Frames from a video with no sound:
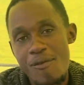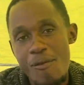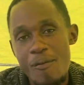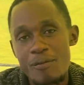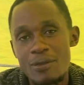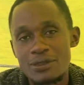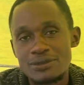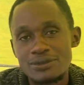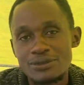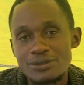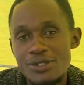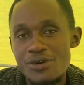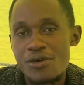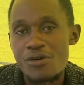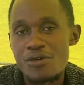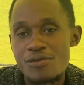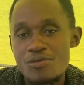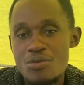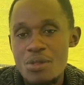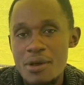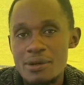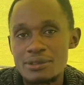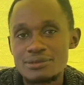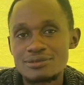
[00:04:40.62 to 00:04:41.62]
Yeah, in,
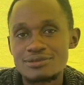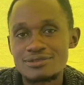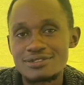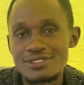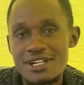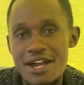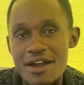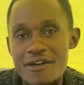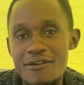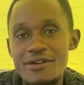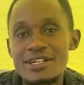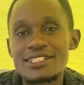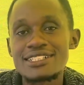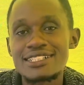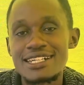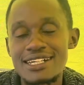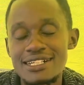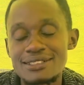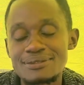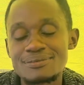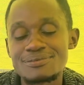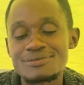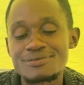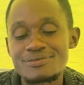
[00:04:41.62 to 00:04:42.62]
in our language, yeah.
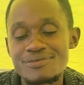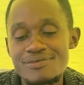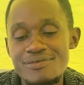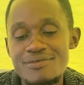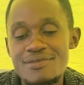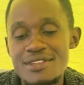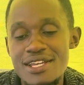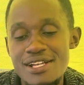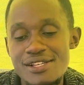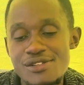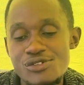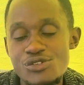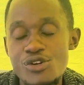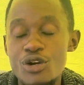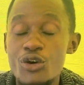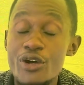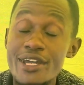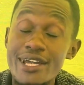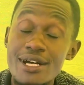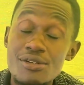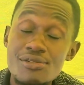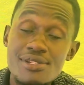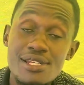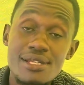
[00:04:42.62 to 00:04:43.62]
right? So you're
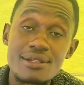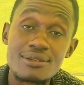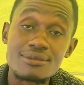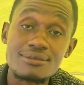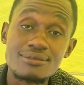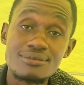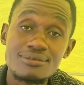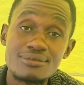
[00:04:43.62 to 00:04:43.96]
going outside?